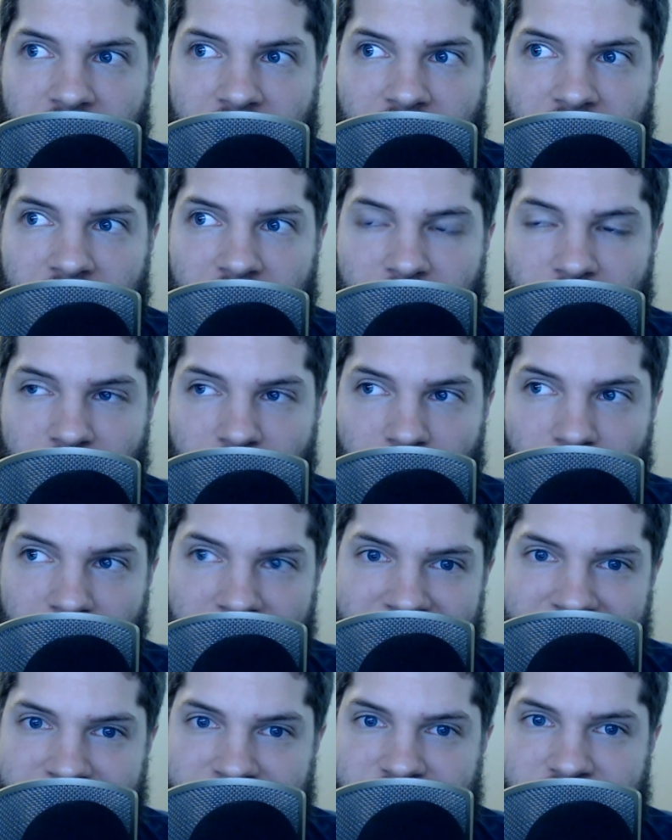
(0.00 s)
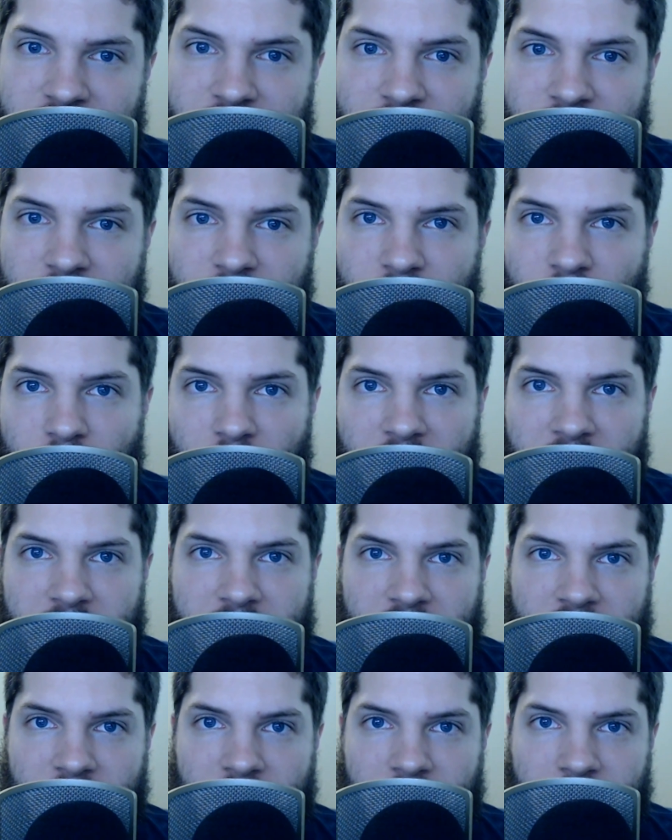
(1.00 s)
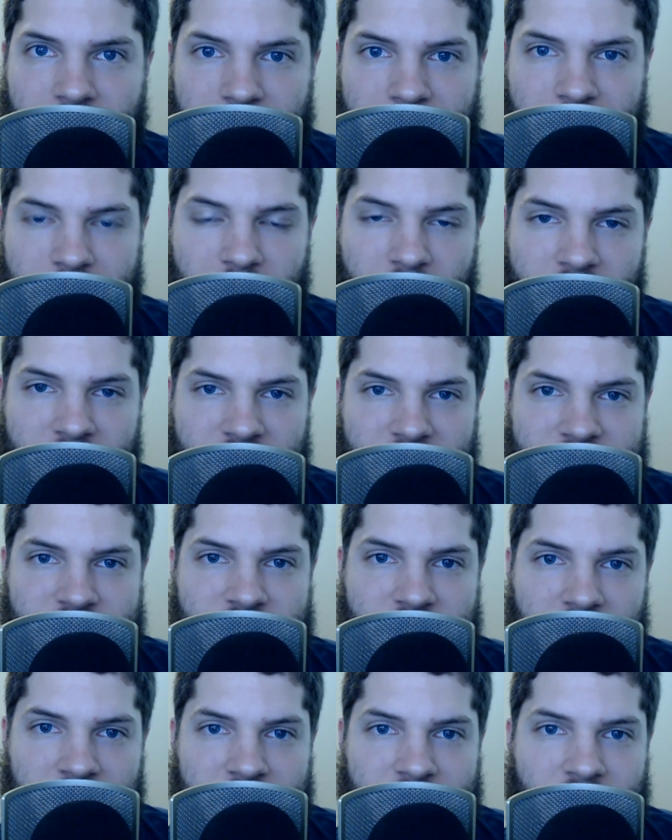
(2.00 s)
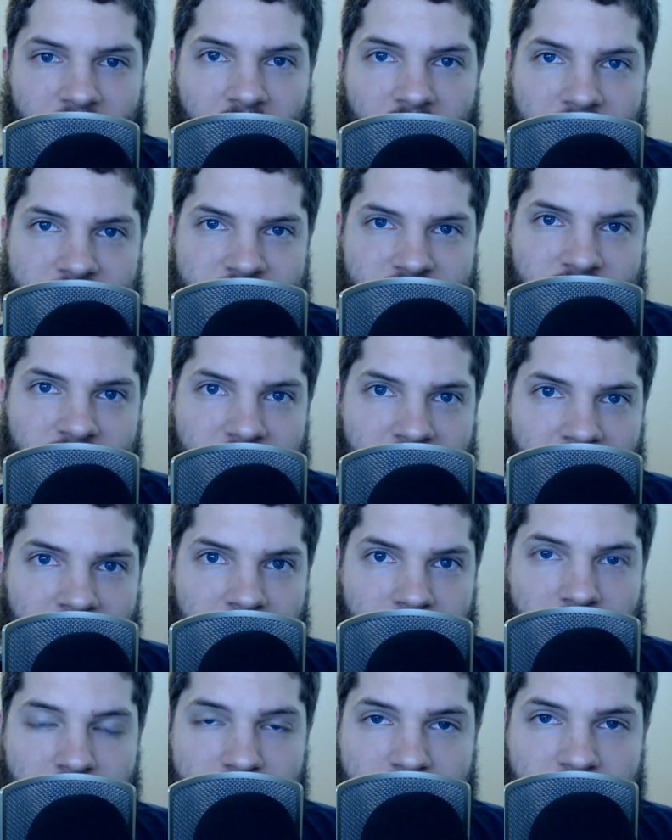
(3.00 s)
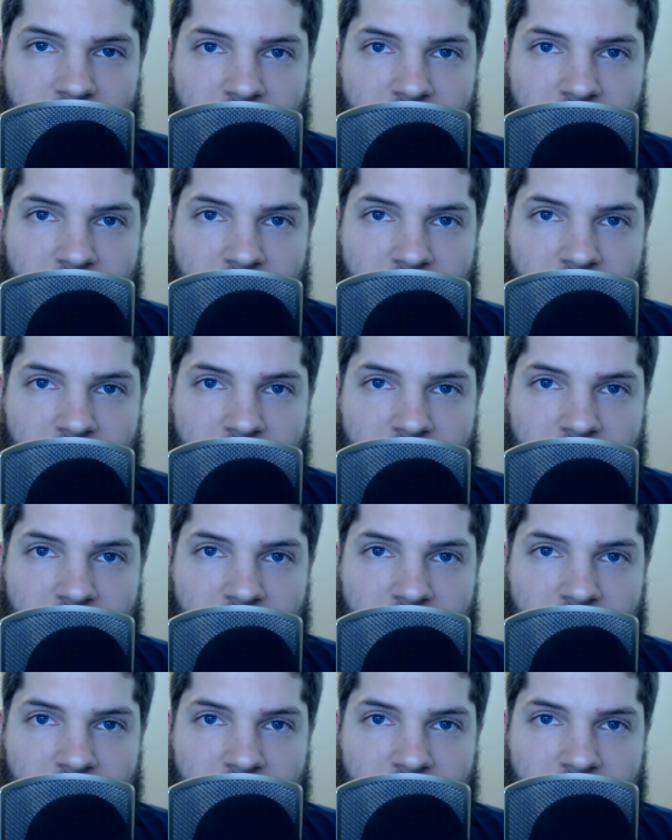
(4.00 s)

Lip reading: risk with putting stuff constantly on YouTube